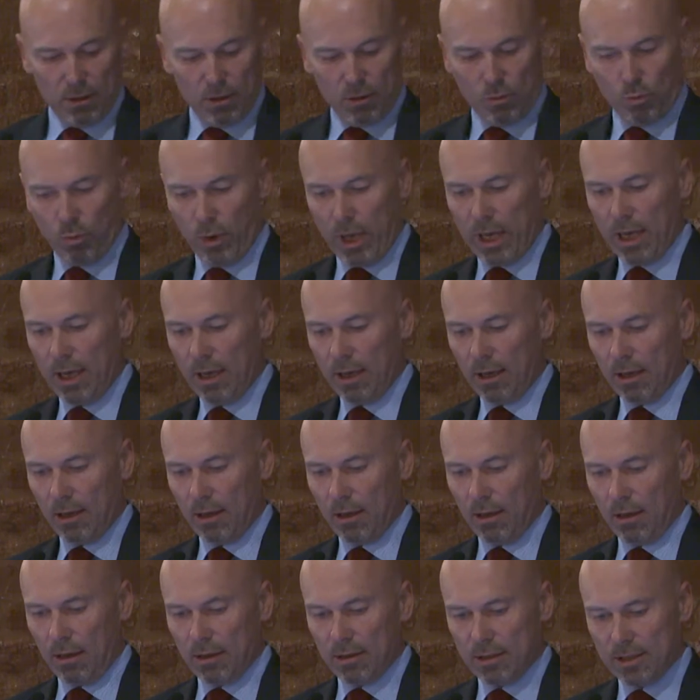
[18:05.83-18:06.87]
we,
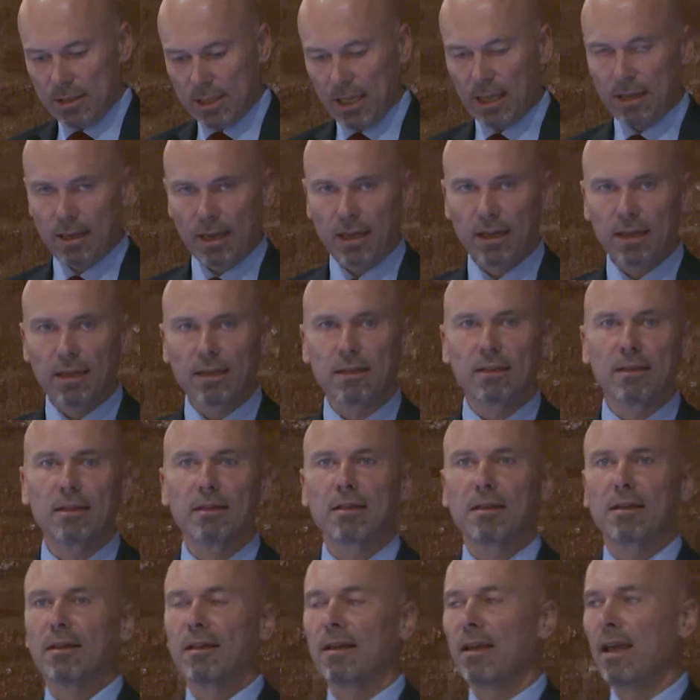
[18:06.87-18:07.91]
sitting
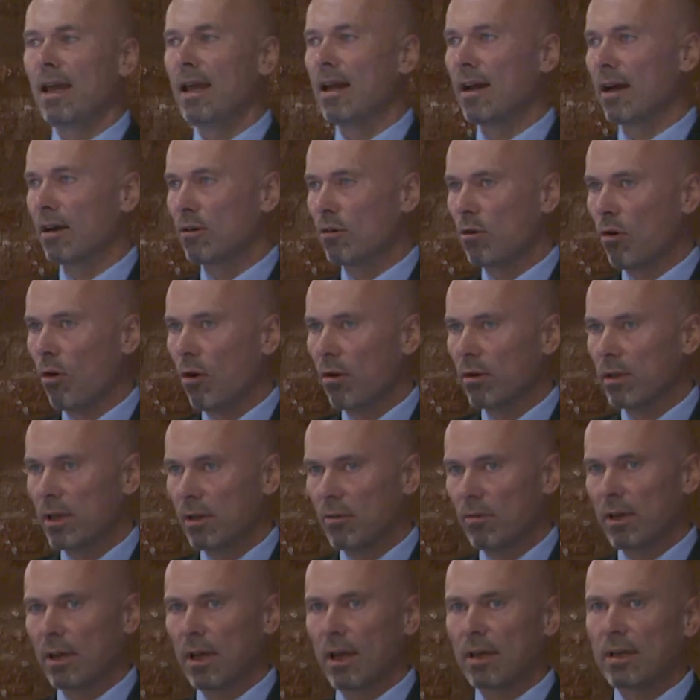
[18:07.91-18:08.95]
in a court
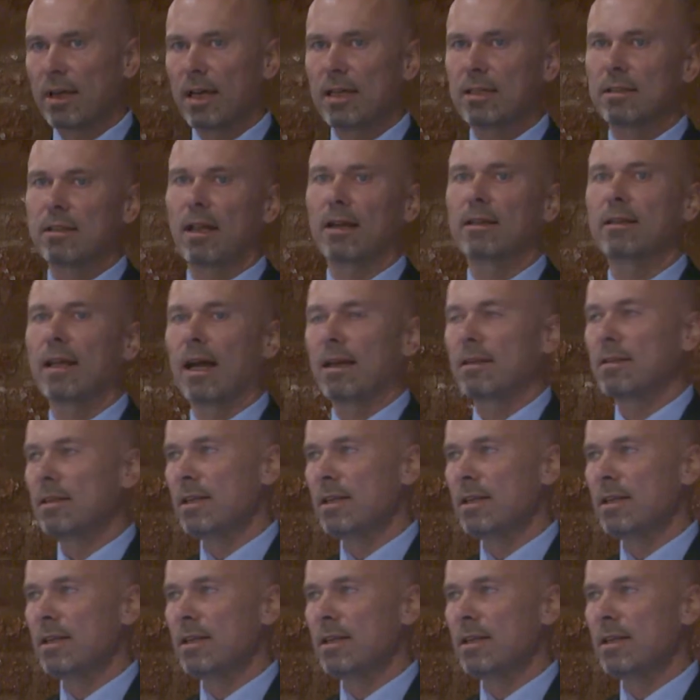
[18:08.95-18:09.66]
hearing a case like that,